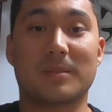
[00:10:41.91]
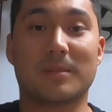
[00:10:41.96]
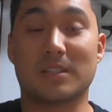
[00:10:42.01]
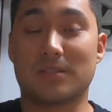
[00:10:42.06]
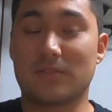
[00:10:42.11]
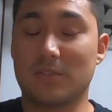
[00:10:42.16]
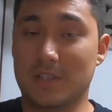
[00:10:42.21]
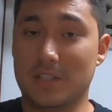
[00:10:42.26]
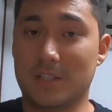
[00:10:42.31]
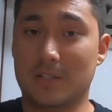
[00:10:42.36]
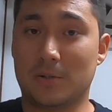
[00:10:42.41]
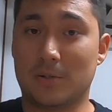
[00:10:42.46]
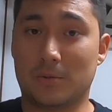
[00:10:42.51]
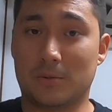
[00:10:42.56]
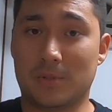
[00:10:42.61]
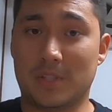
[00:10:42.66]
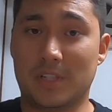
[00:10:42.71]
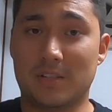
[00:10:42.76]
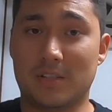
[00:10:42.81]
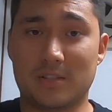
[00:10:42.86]
It's really
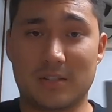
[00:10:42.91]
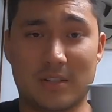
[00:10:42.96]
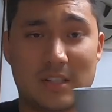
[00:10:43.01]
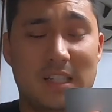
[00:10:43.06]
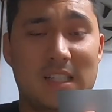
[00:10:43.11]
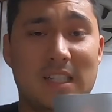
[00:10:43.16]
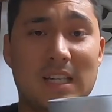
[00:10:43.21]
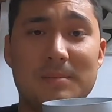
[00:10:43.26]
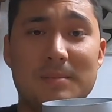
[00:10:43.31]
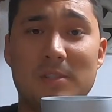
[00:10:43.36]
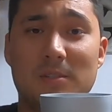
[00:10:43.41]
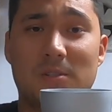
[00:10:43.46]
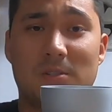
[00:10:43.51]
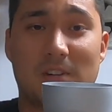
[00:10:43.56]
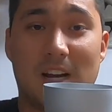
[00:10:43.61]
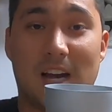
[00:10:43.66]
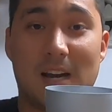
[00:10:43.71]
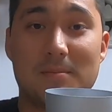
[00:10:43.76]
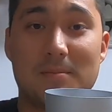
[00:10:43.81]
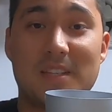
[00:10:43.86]
cold here, so anytime you
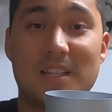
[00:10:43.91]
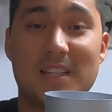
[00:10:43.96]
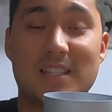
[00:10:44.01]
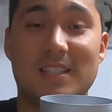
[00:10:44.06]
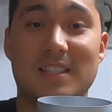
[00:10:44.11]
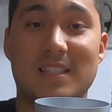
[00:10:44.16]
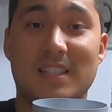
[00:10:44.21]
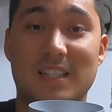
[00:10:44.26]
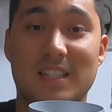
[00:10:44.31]
grab this,